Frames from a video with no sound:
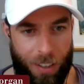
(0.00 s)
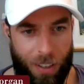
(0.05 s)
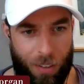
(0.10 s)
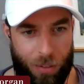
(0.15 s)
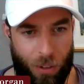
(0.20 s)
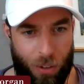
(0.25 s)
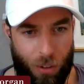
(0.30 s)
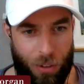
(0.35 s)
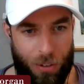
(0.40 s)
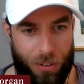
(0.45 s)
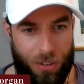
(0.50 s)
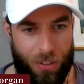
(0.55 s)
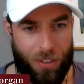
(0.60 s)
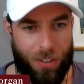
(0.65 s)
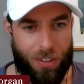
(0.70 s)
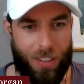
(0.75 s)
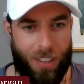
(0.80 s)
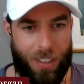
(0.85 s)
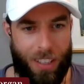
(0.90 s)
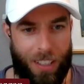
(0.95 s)
of course,
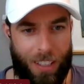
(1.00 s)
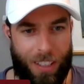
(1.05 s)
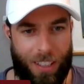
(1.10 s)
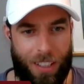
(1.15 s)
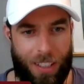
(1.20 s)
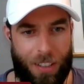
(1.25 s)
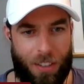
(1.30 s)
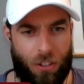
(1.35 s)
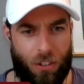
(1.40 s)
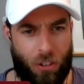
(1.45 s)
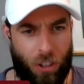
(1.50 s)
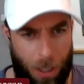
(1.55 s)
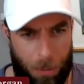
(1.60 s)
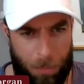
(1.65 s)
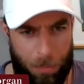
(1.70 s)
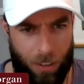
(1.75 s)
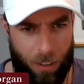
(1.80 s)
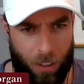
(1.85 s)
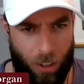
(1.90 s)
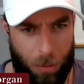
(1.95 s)
is
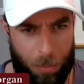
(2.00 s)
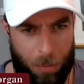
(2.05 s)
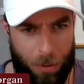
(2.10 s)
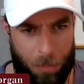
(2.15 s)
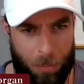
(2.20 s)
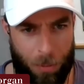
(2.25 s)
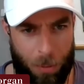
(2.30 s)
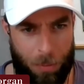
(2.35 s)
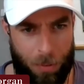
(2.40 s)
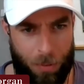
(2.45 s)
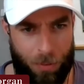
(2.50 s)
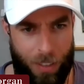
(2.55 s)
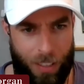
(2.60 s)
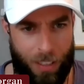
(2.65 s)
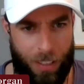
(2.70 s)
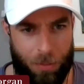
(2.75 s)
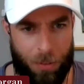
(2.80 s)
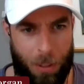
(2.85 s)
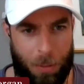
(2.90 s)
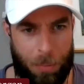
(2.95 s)
chairman of the club at the moment.
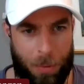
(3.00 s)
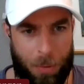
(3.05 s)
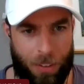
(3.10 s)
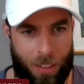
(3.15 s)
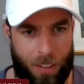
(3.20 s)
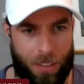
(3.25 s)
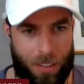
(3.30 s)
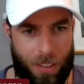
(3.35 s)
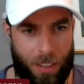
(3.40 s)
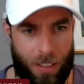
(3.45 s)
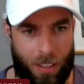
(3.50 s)
Frank, would I be right?